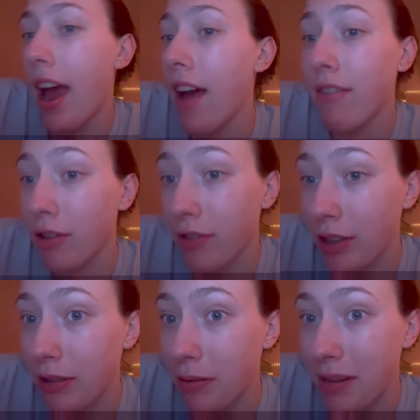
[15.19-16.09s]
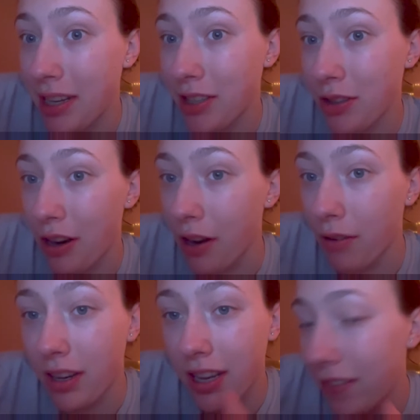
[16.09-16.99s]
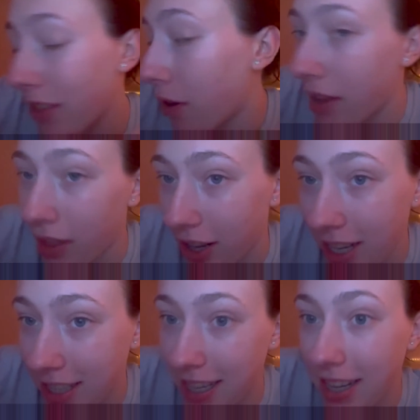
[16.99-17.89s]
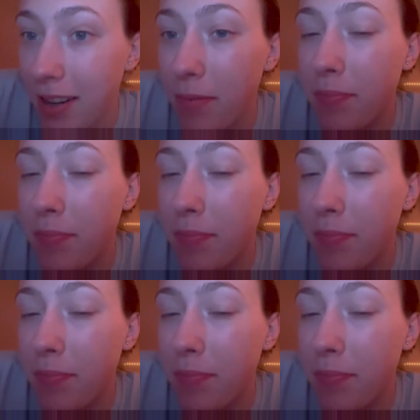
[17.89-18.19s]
ever filmed an intro, even though I thought I did.